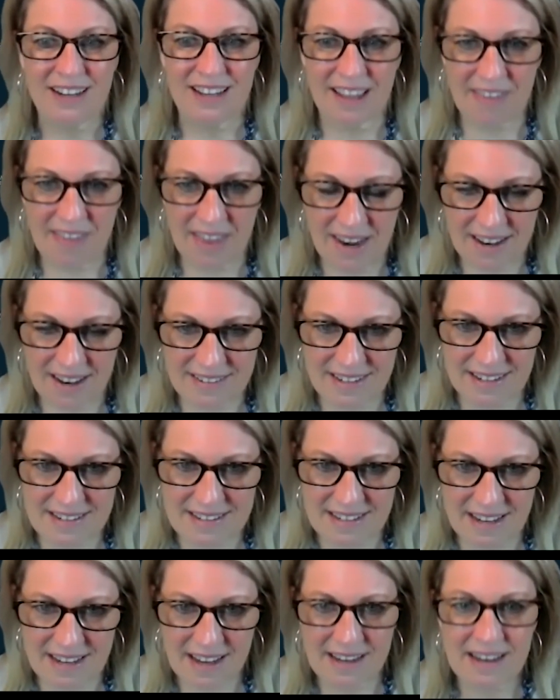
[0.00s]
And then, as I
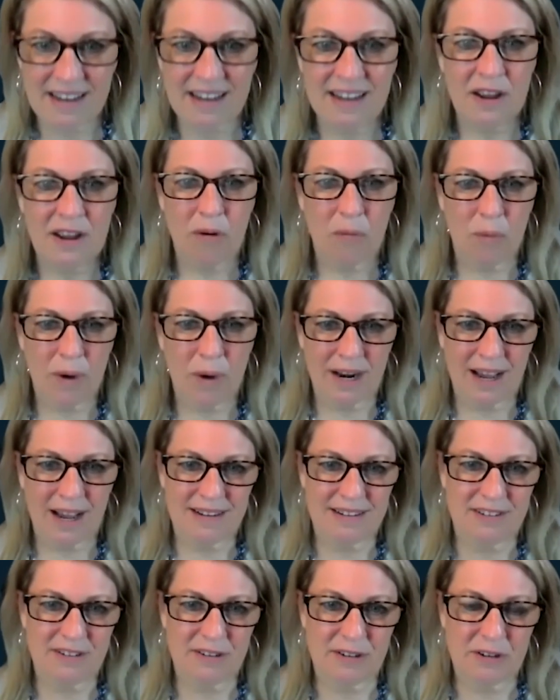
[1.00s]
said, went
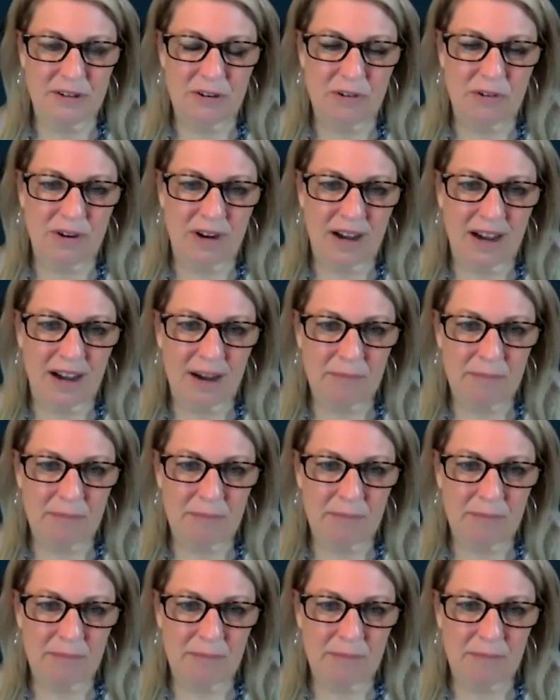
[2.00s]
on to